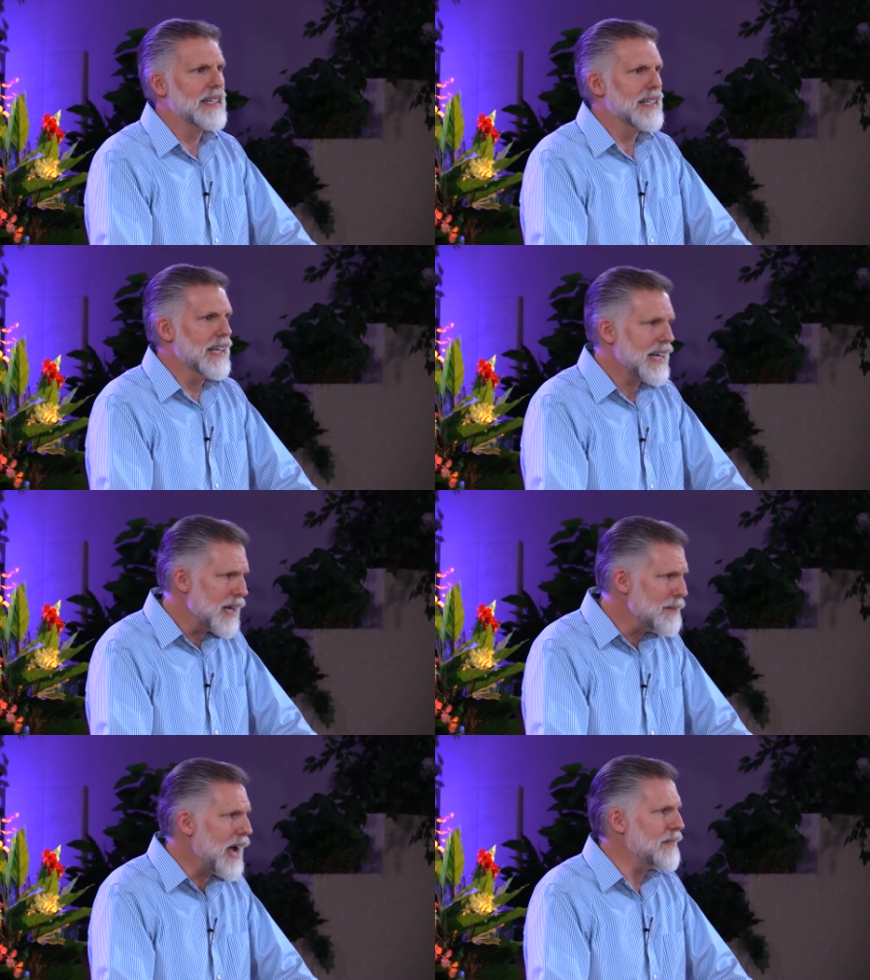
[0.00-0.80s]
Let
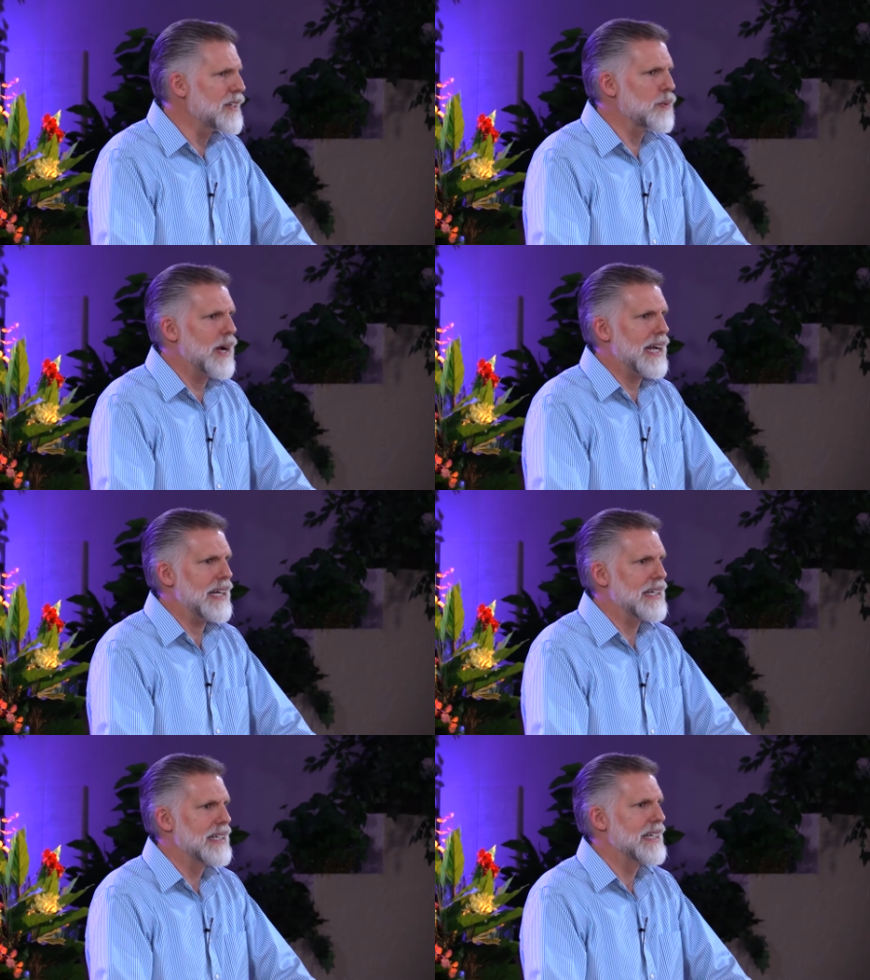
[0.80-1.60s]
Him have His way.
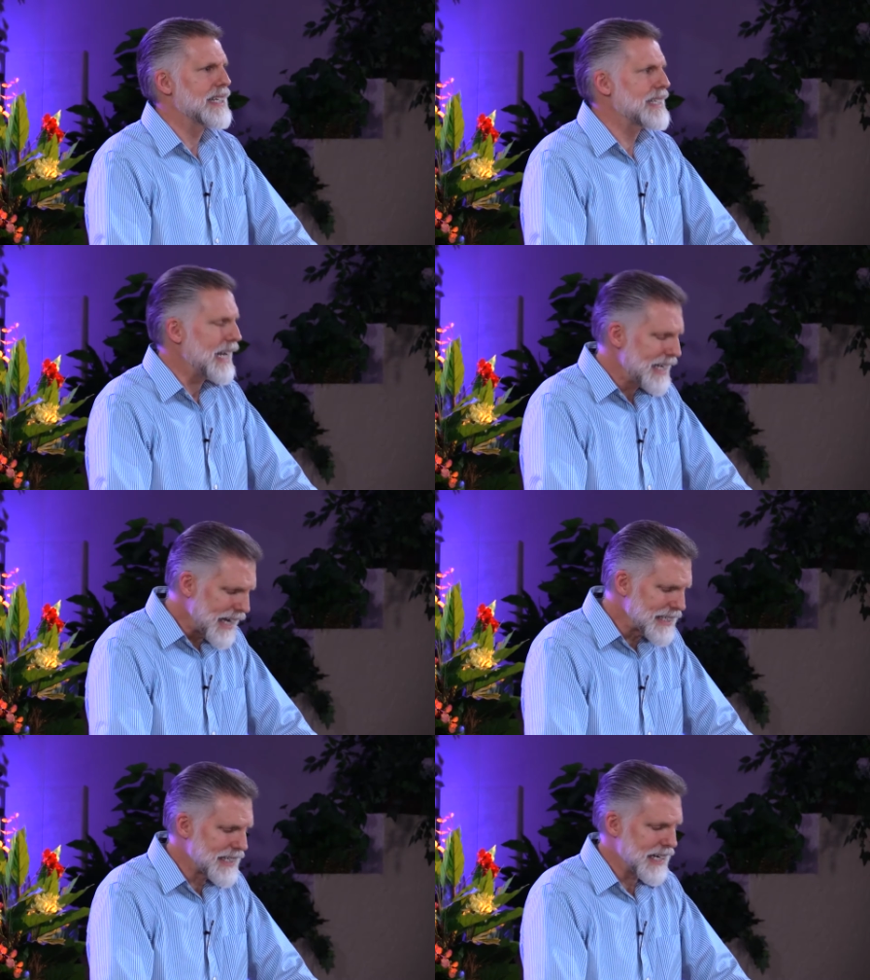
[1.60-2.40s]
Say
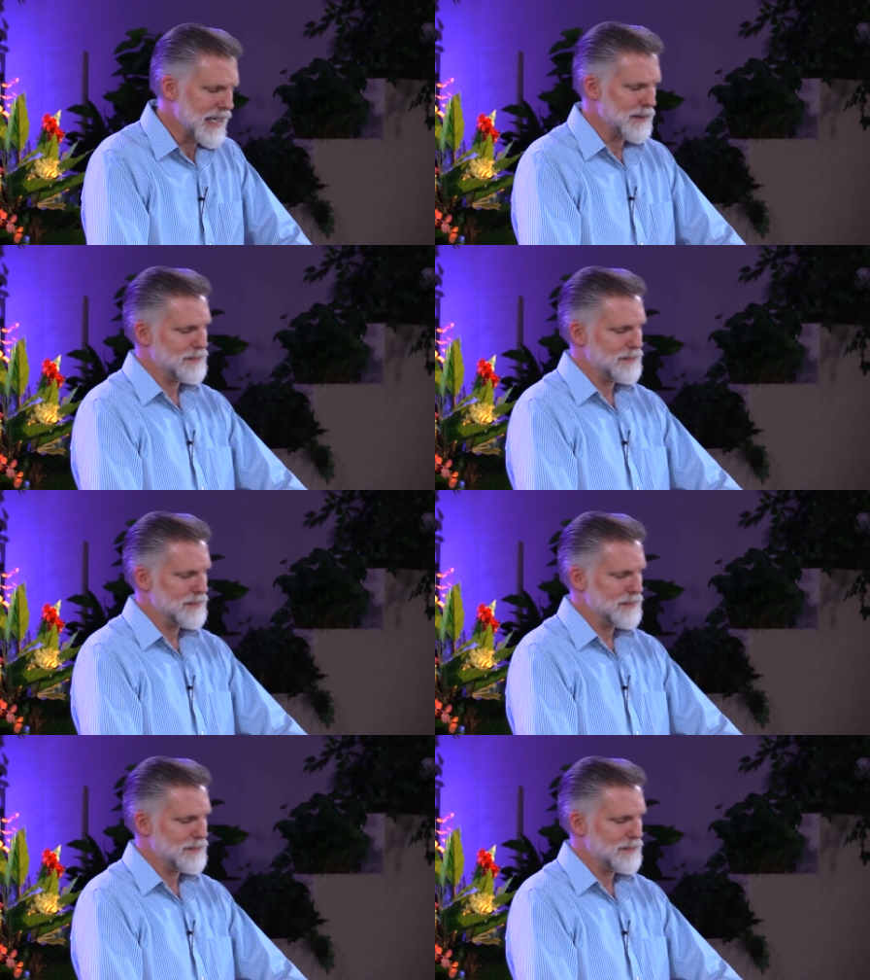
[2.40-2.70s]
yes to Him.